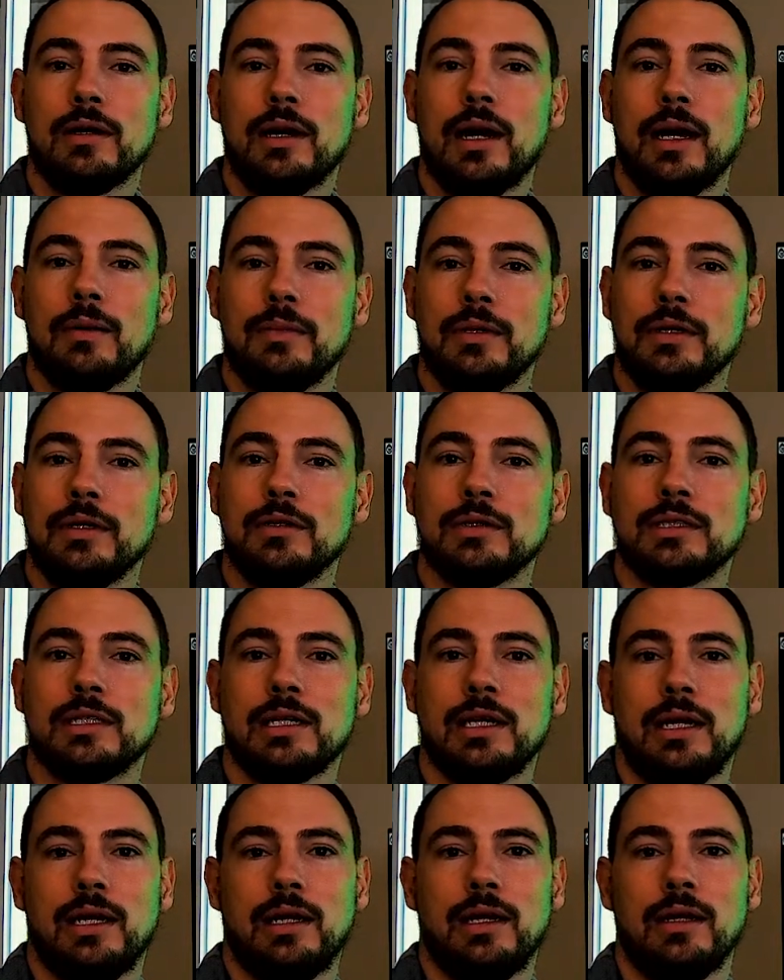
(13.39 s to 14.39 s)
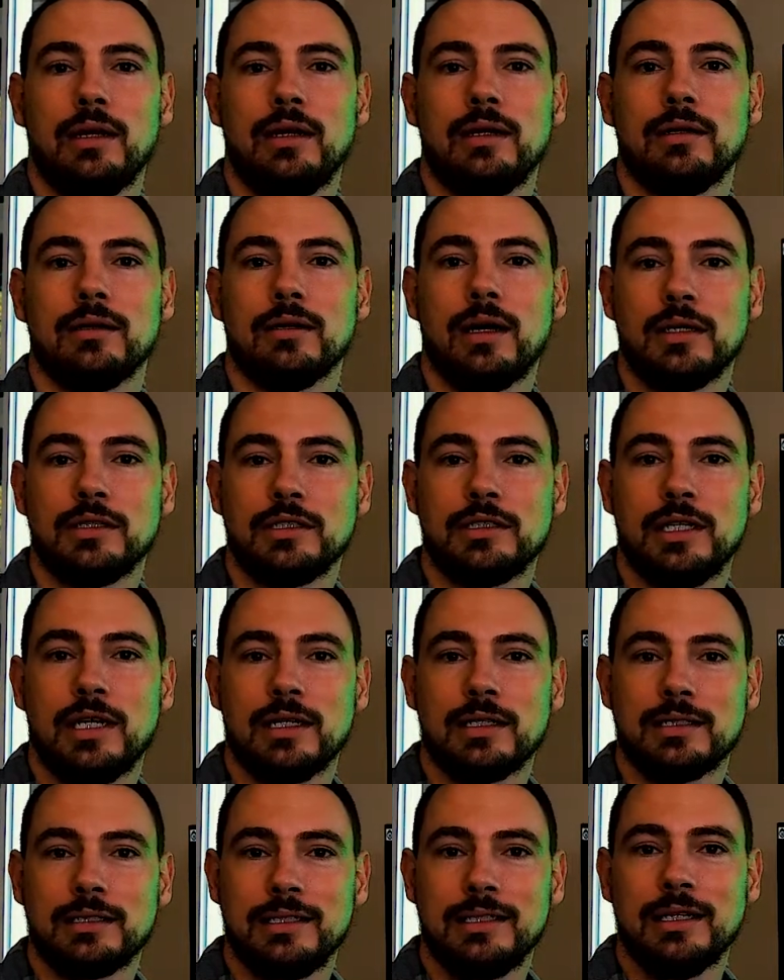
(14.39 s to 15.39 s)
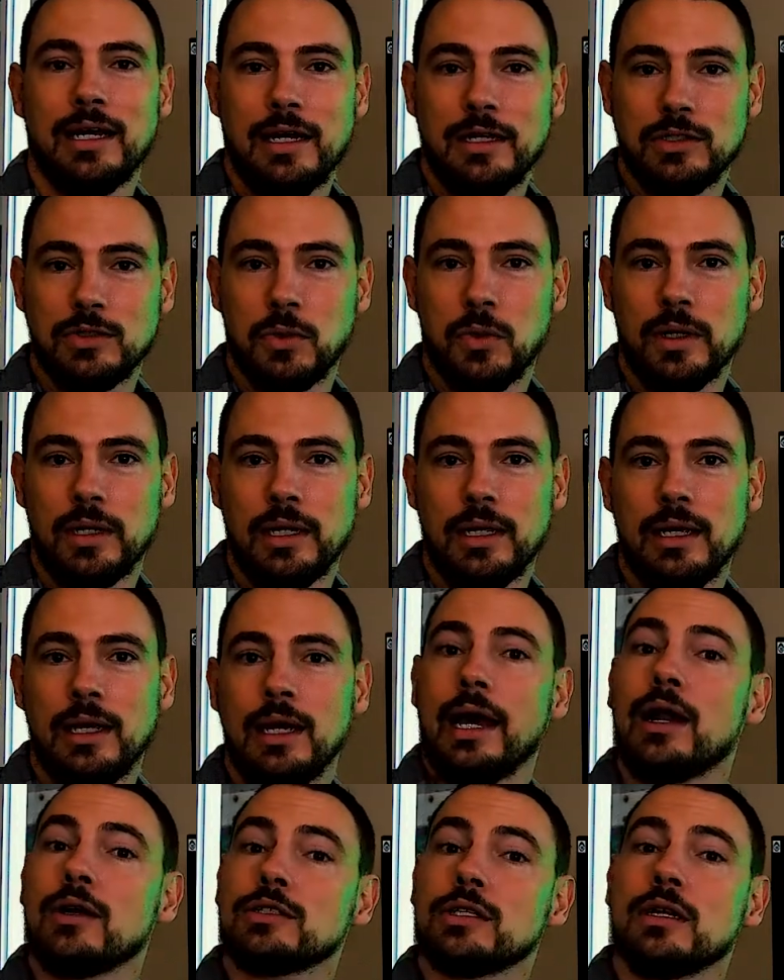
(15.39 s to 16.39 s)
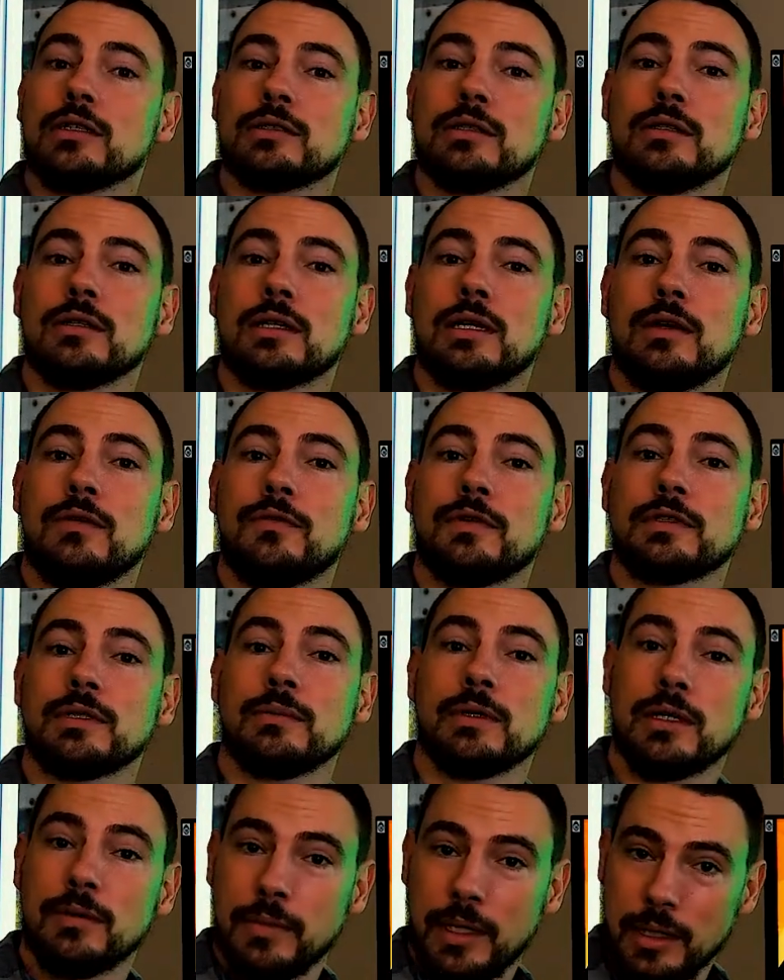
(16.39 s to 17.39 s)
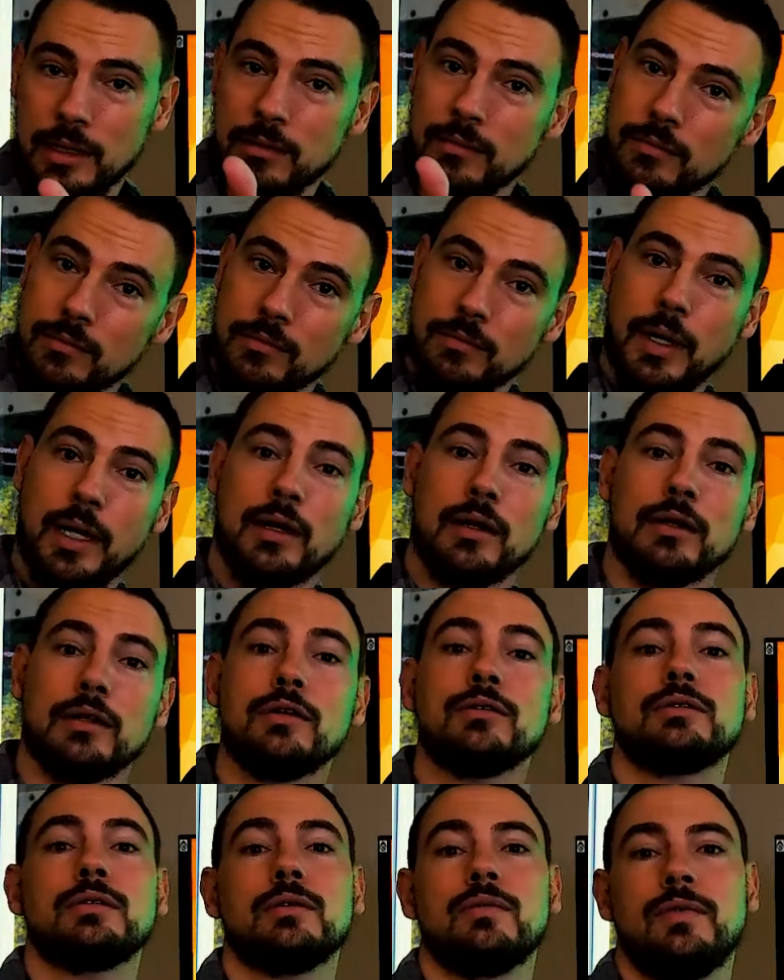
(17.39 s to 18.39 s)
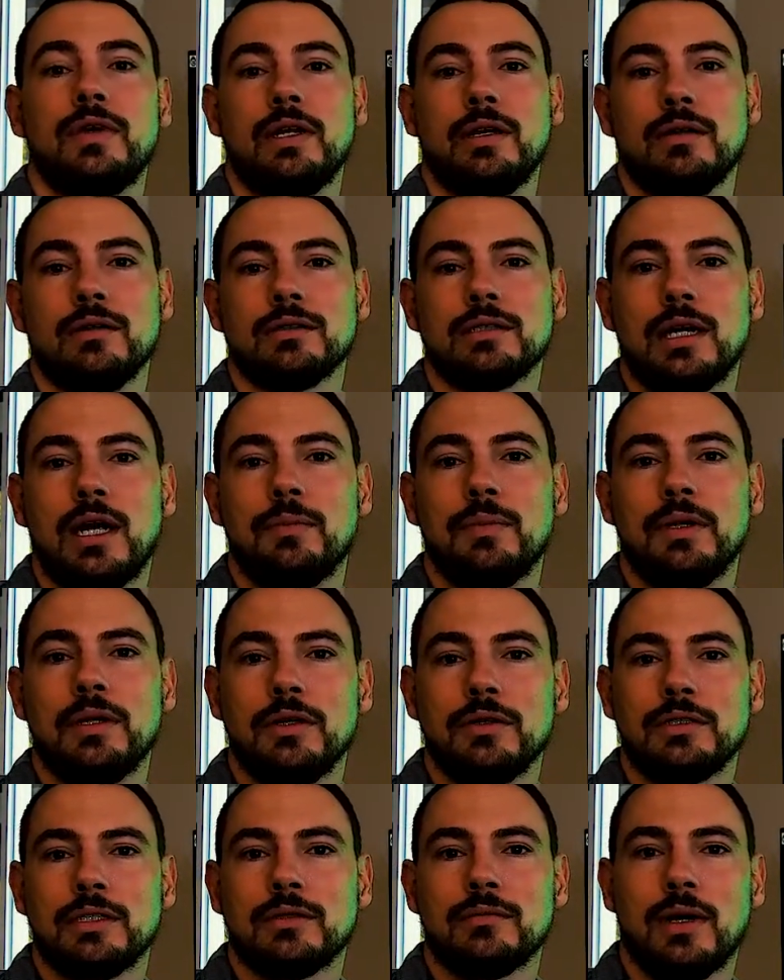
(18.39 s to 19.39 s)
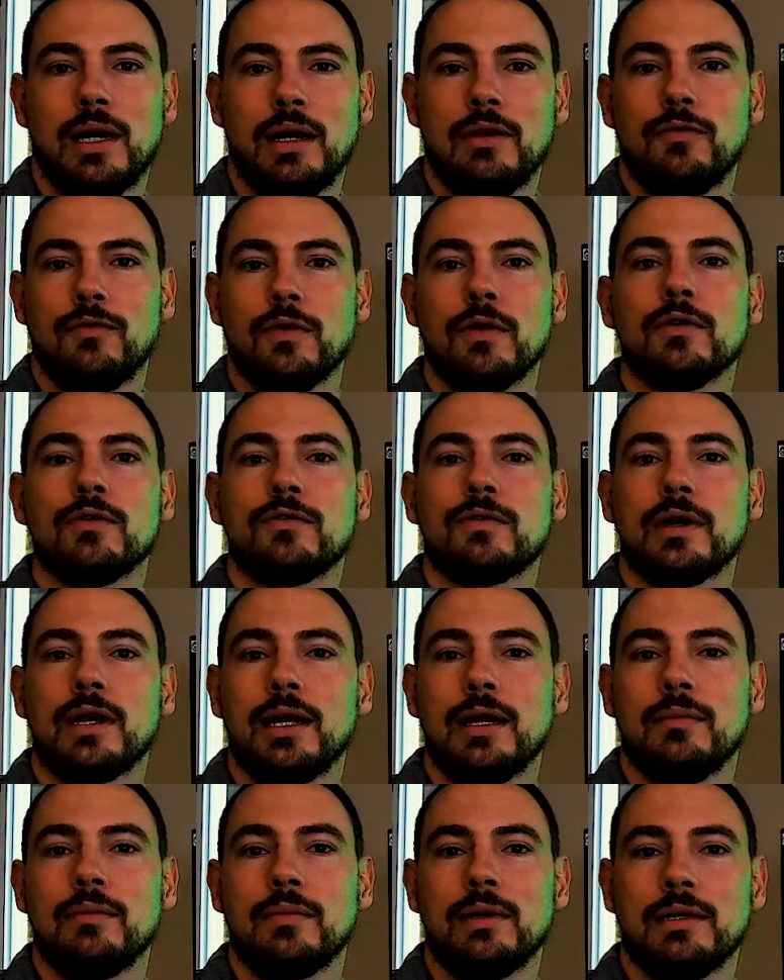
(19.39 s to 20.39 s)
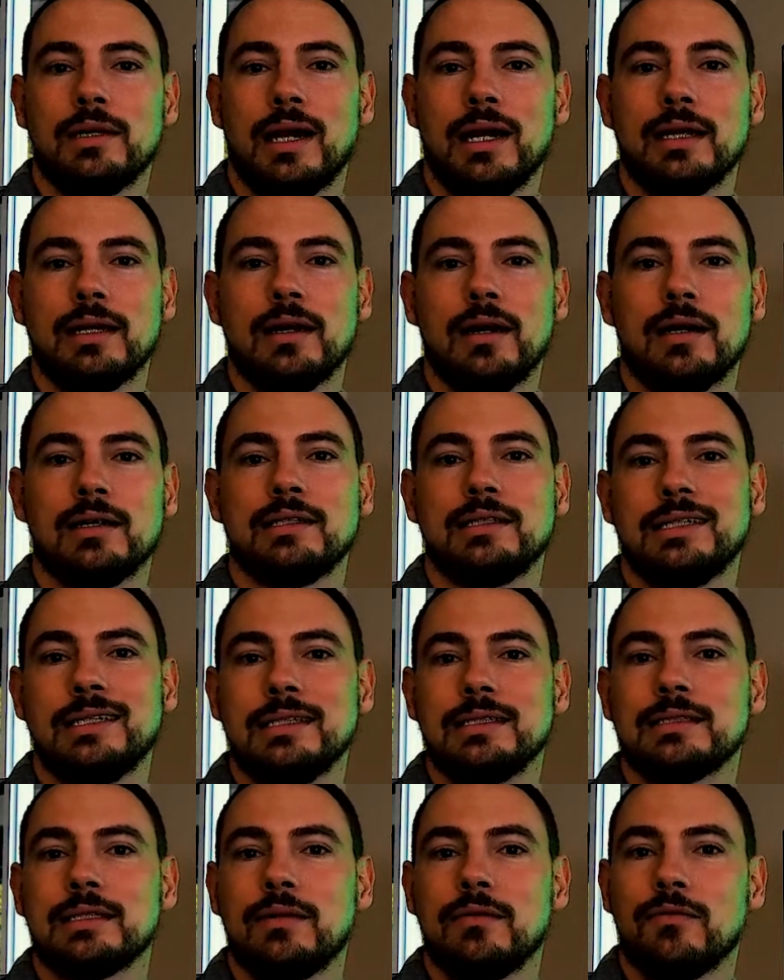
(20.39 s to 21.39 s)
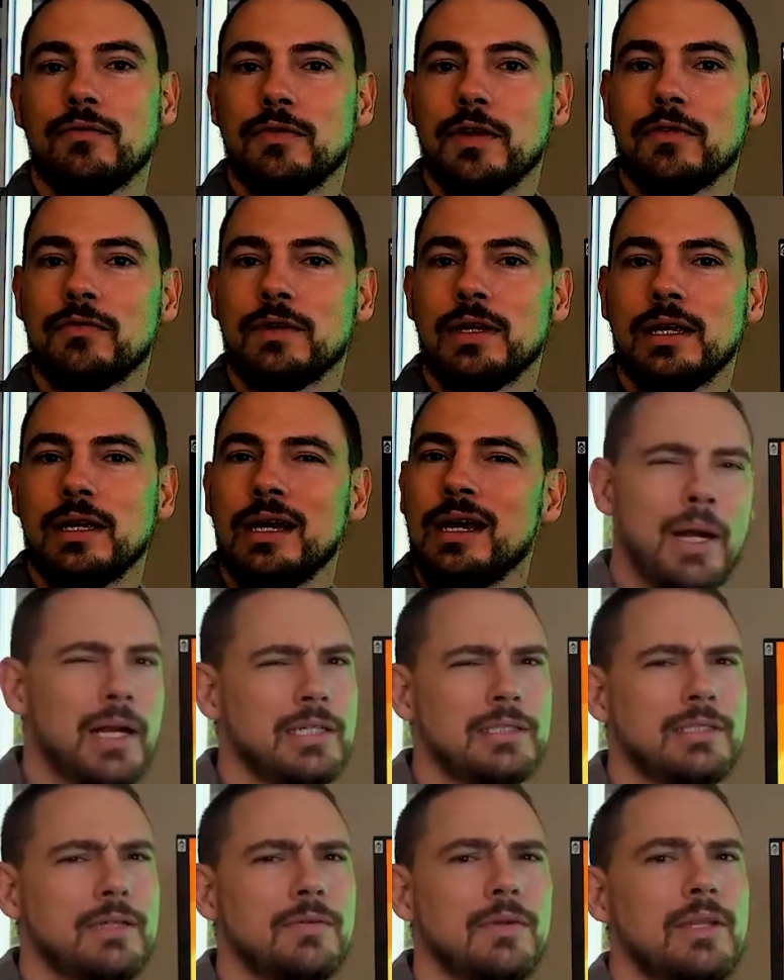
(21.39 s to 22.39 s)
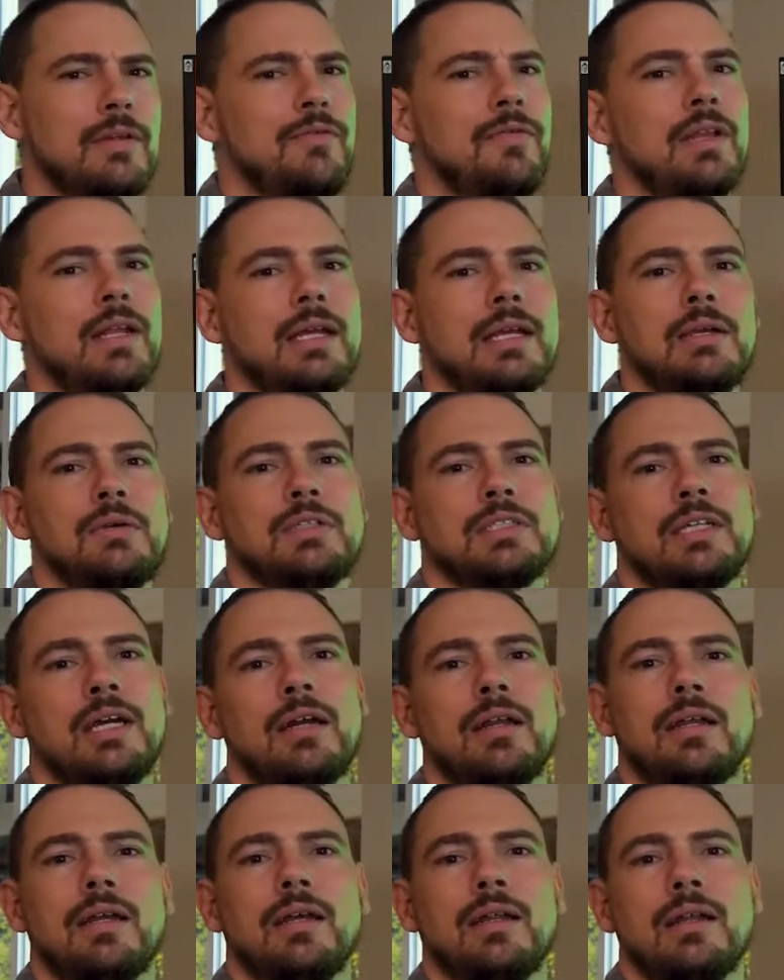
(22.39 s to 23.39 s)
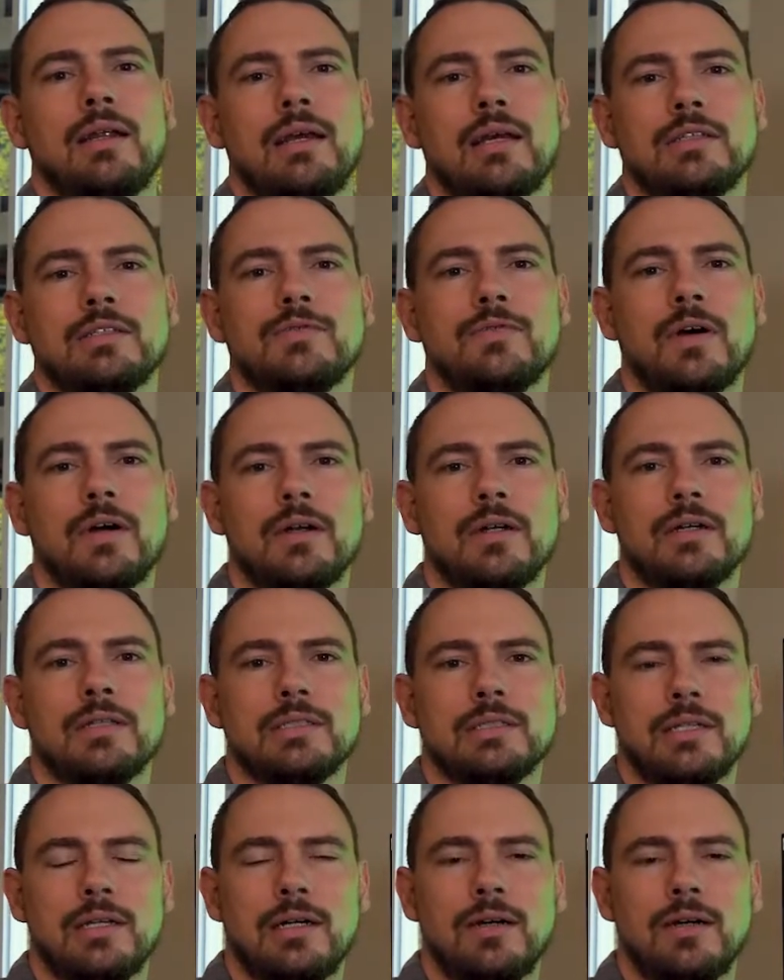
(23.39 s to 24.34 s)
I've been using a Logitech C920, and I was also looking for something to make better YouTube videos. I'd been using my full frame Nikon D750, but I just didn't really feel like it was cutting it as far as